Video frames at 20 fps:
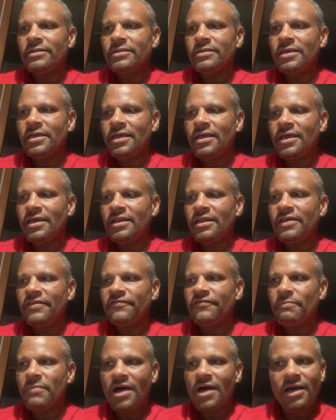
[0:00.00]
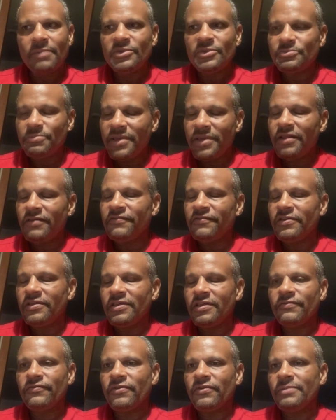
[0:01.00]
And if mom is
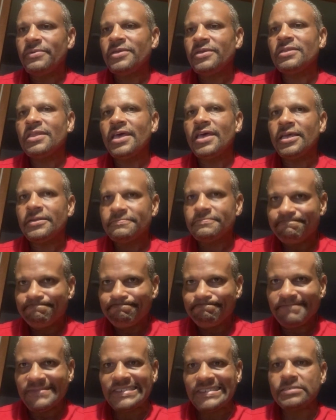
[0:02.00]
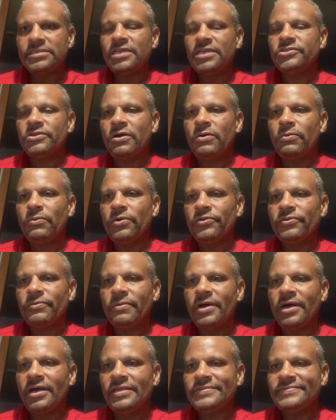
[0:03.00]
benefiting from it, then it's all
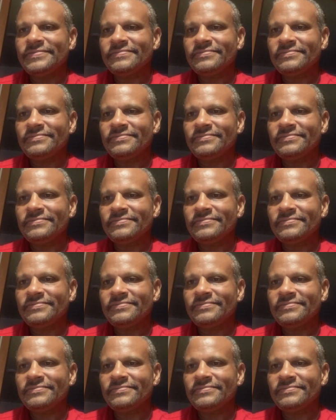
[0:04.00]
worthwhile.